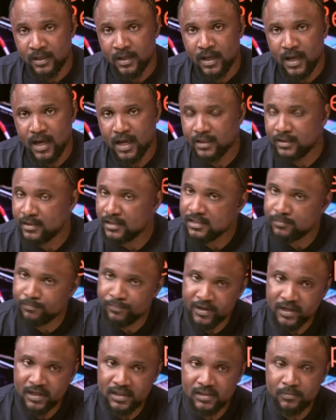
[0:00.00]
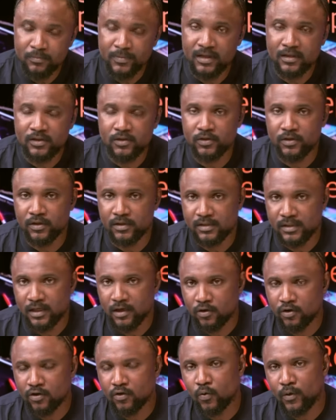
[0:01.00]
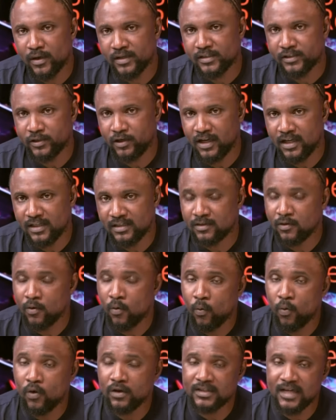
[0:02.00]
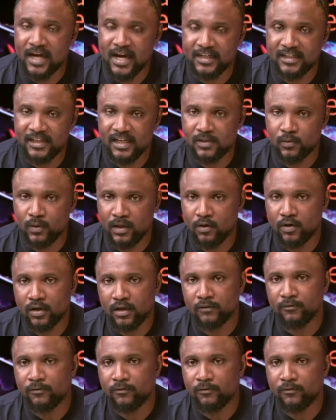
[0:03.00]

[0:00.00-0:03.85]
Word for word: And this brings me to your second question as what ideas we're looking